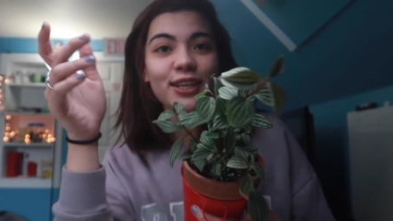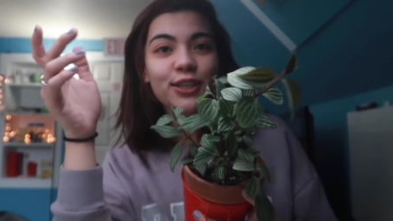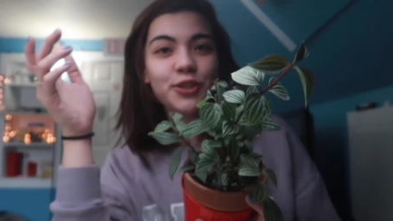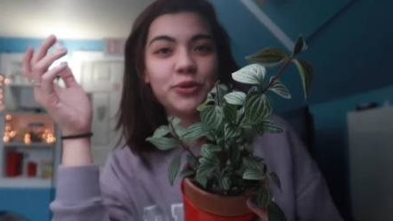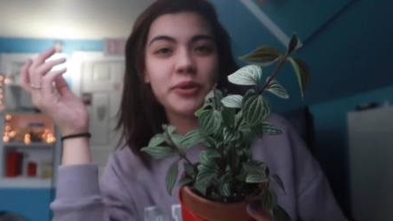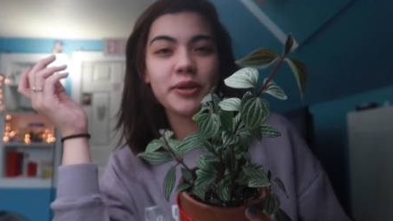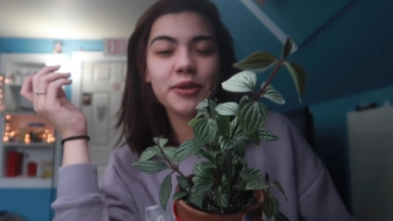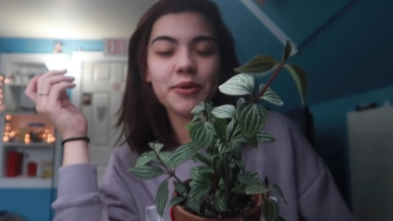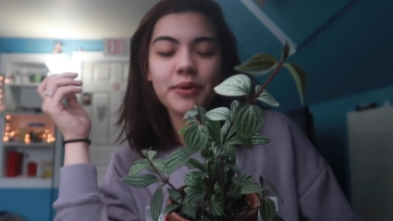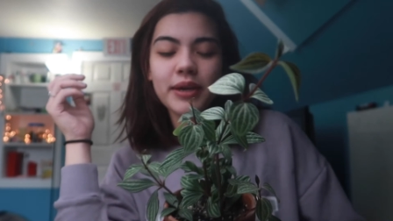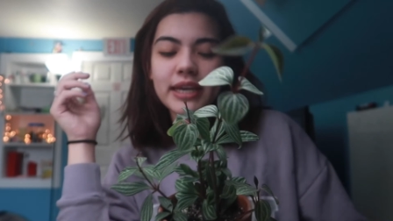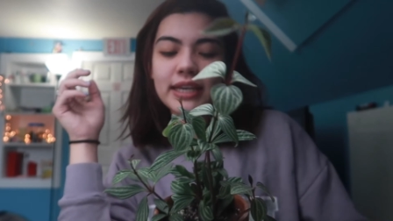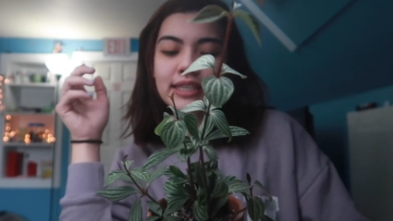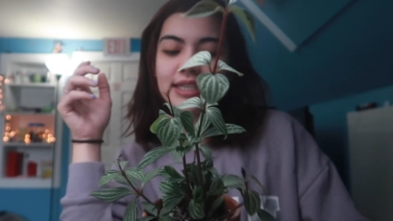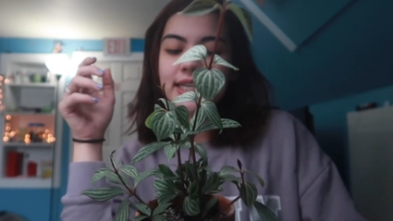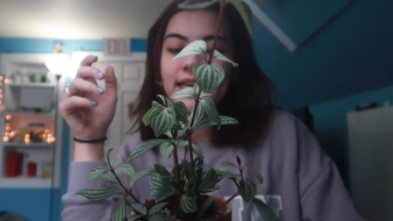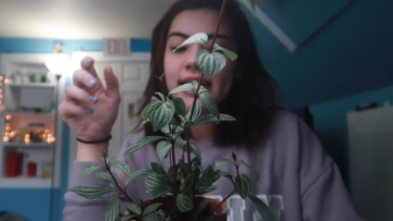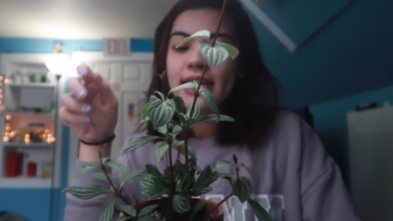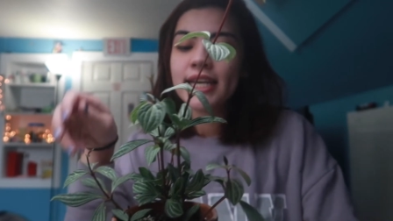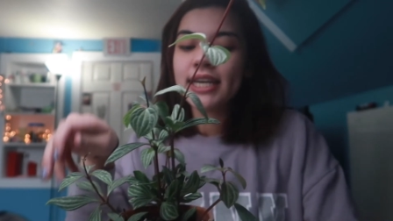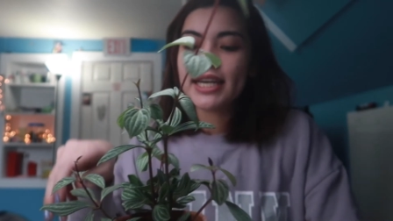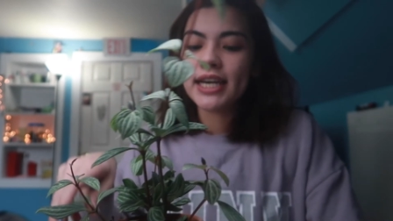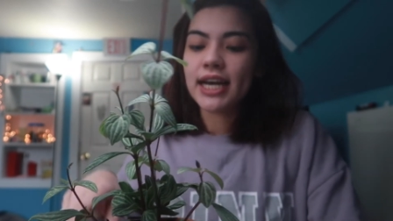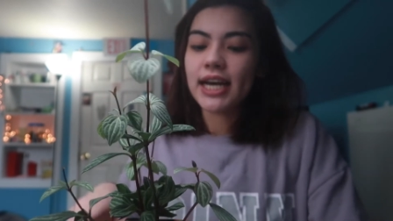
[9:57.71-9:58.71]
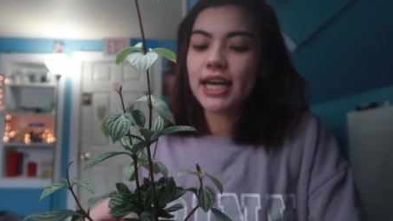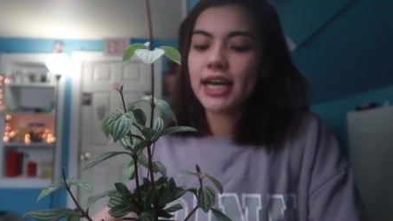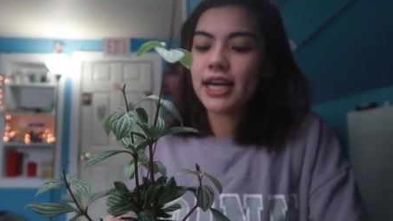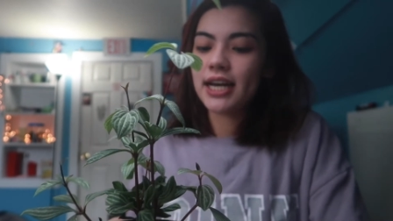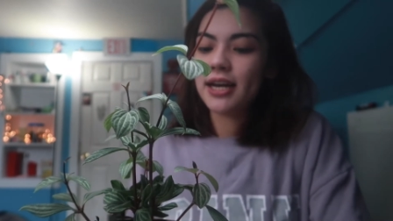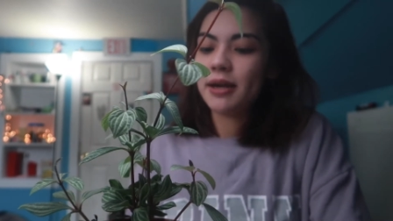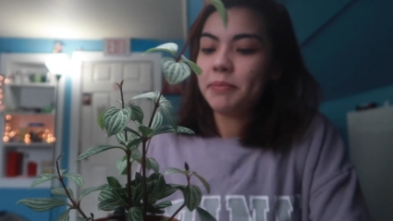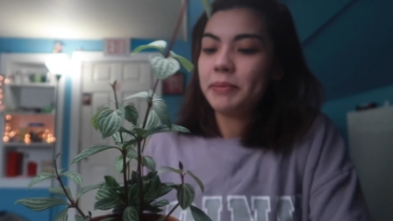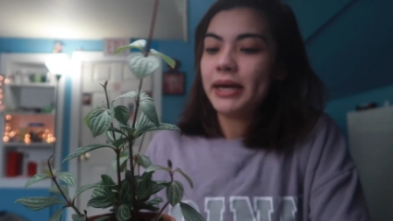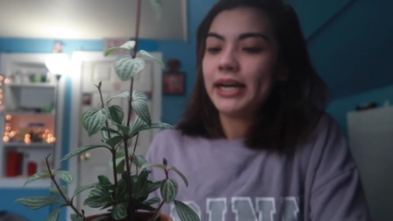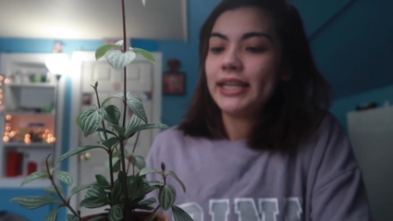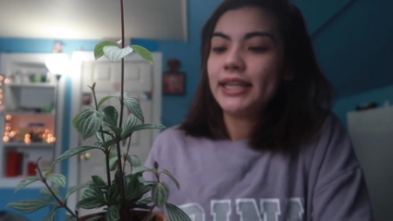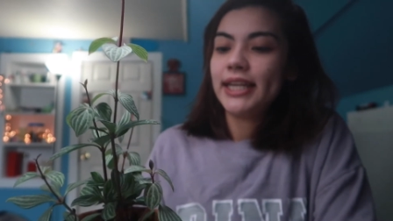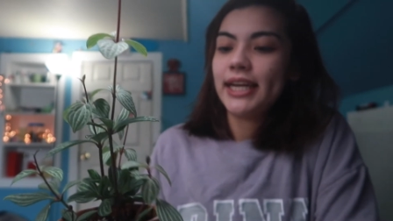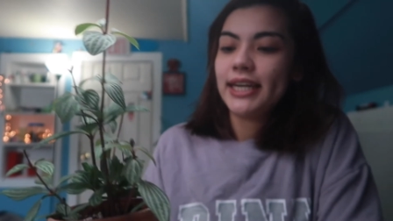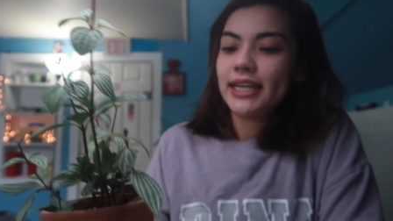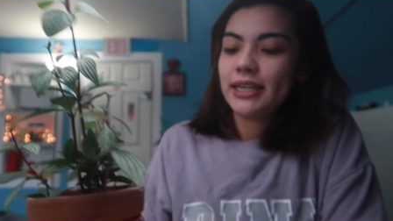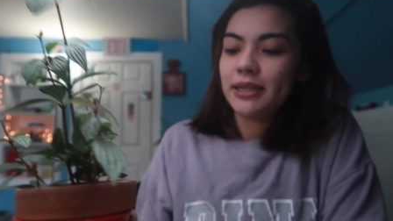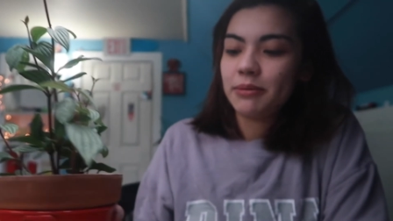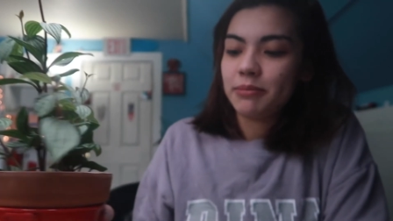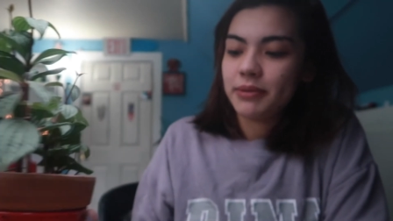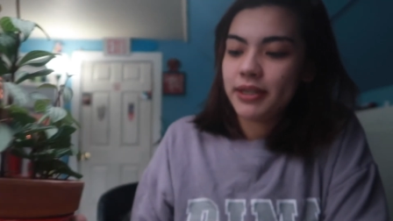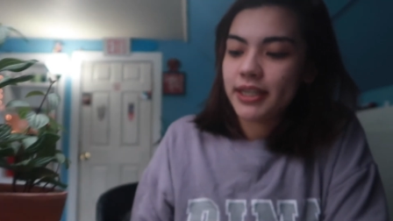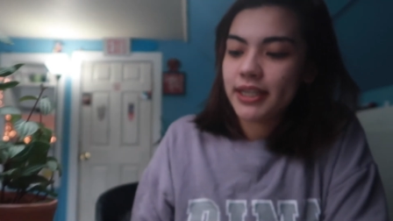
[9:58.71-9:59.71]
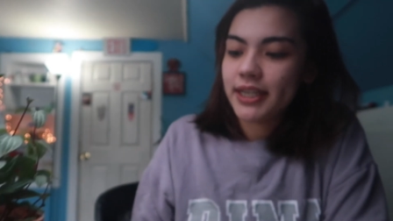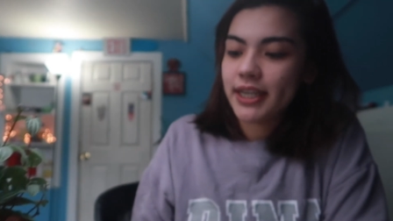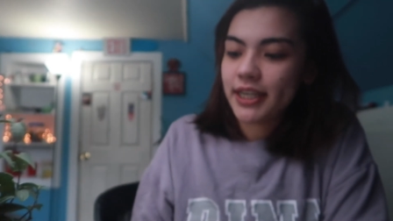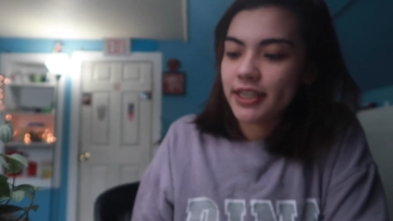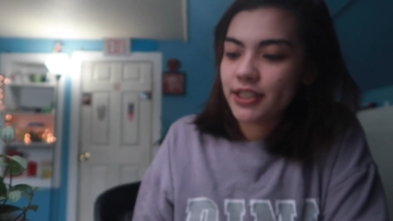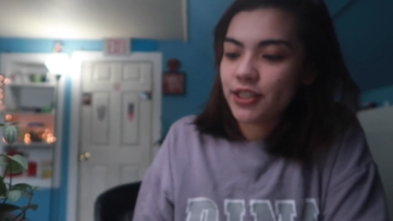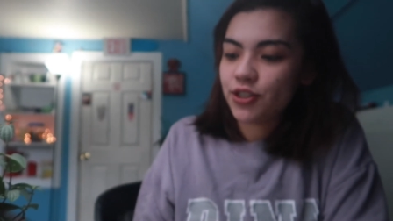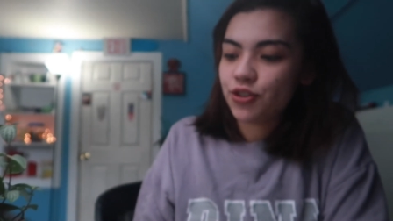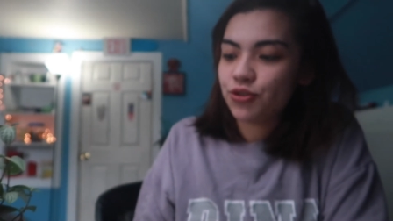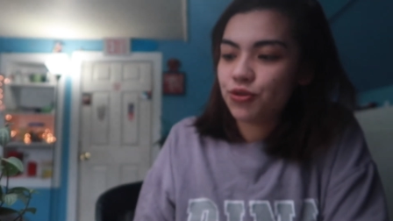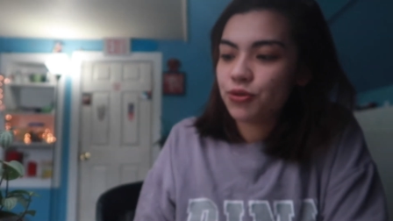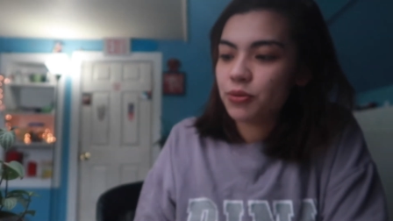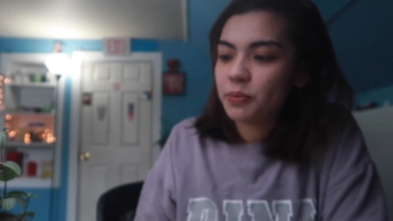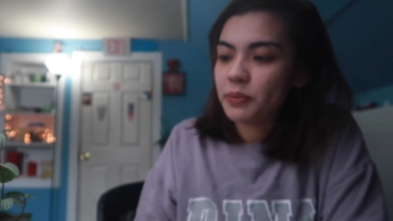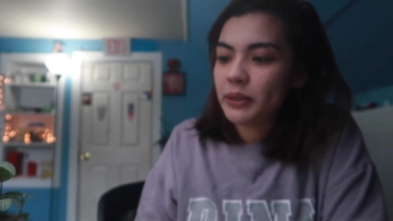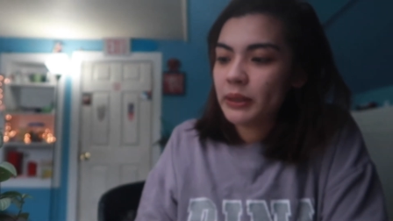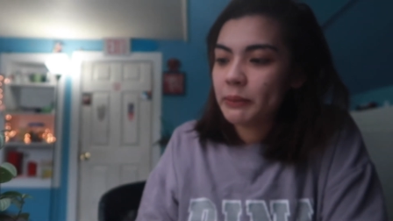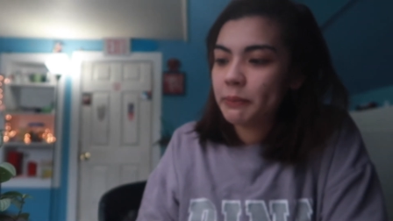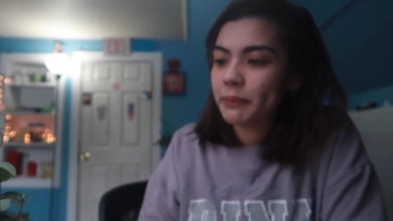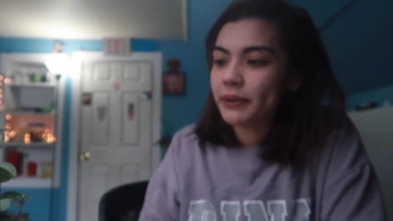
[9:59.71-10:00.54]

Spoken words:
So anyways, I'll let him get nice and droopy,